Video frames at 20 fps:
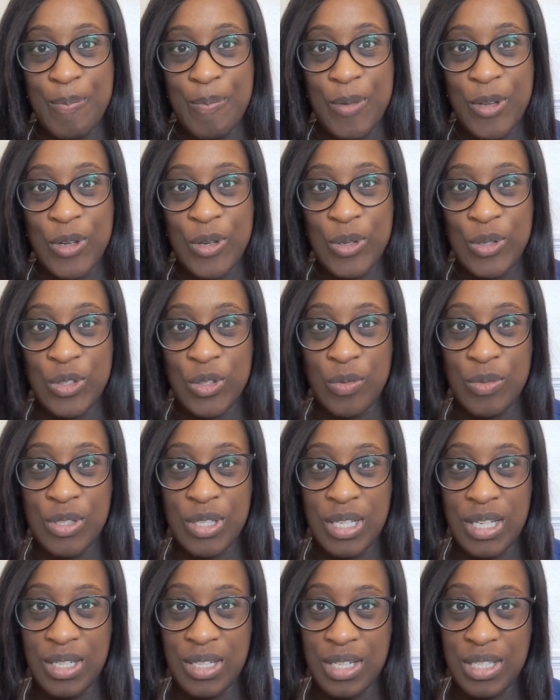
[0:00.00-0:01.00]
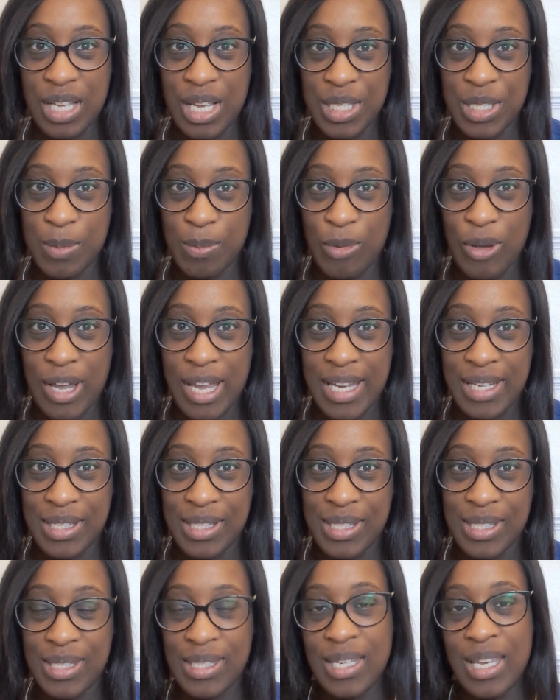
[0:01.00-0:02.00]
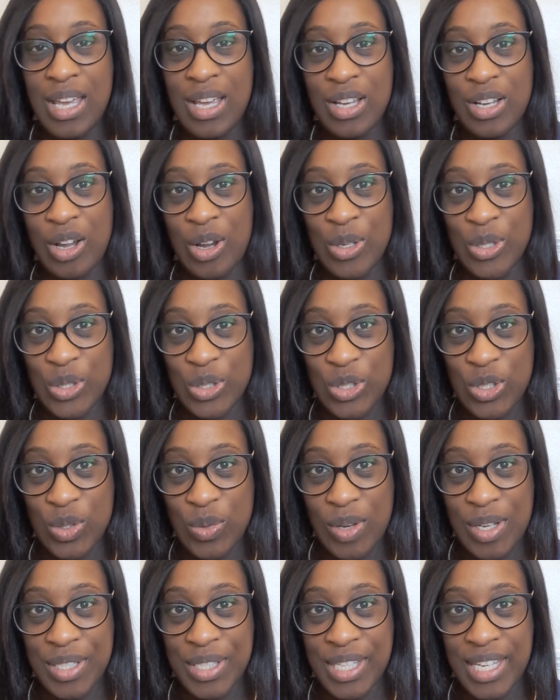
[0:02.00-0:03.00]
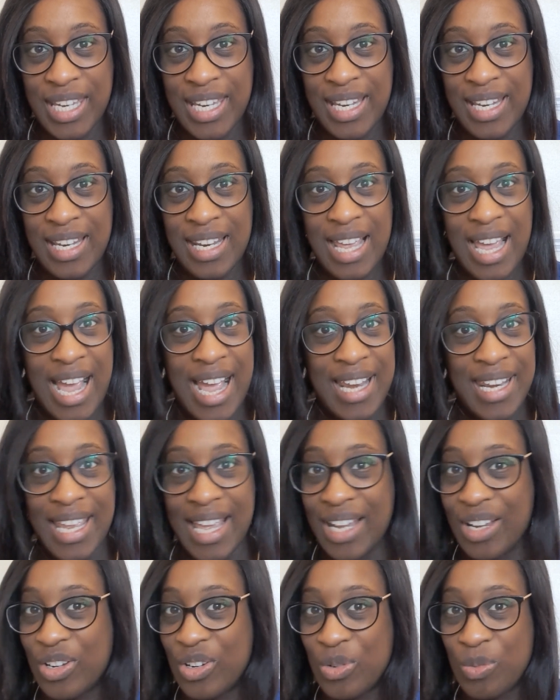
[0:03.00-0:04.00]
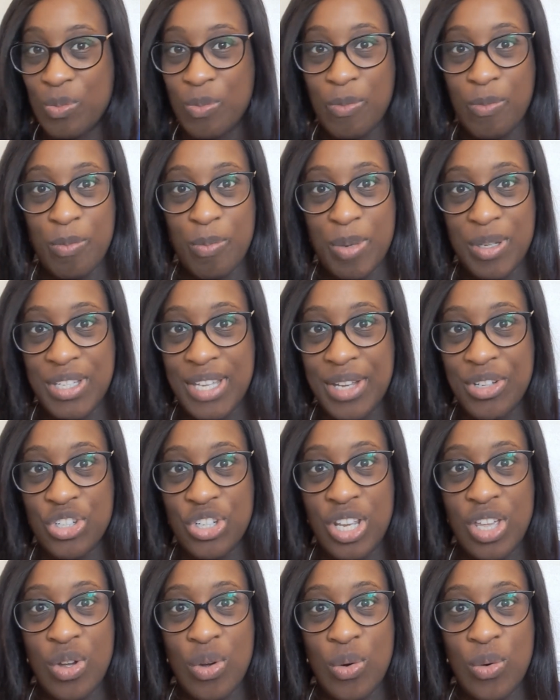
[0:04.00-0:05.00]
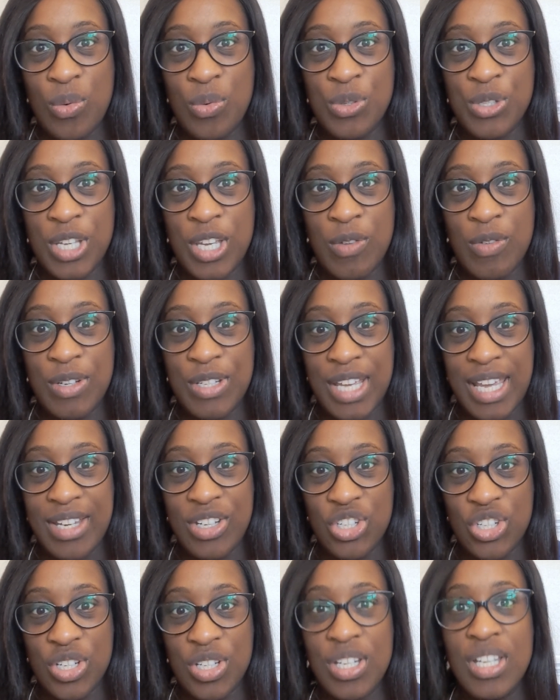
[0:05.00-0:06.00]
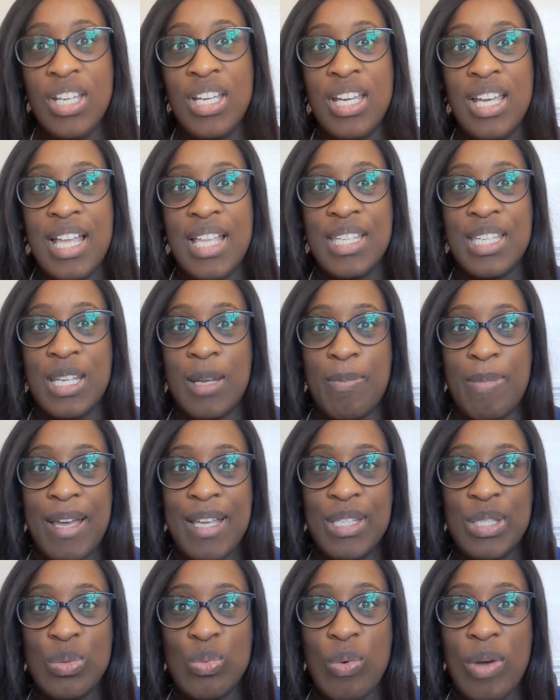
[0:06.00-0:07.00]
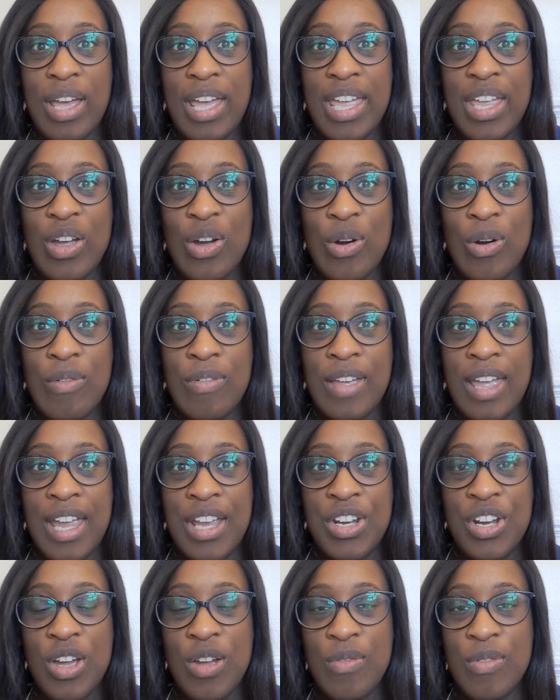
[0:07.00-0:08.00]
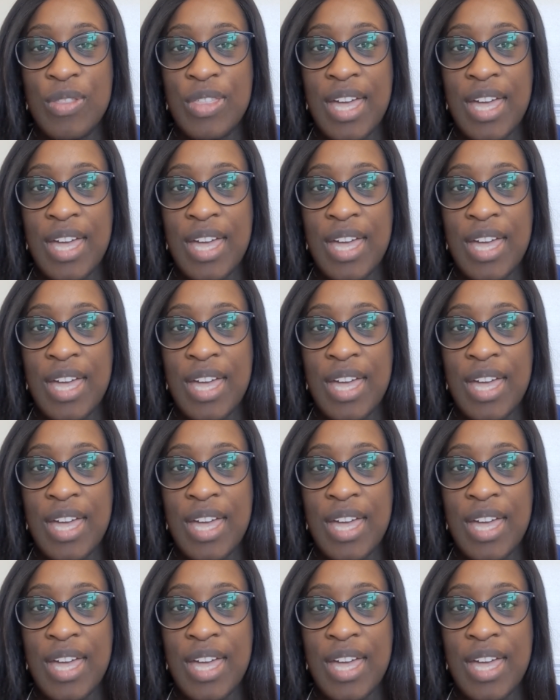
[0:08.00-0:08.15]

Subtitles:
because obviously the dust mites goes into our skin and that can potentially cause irritation. So the best way of getting over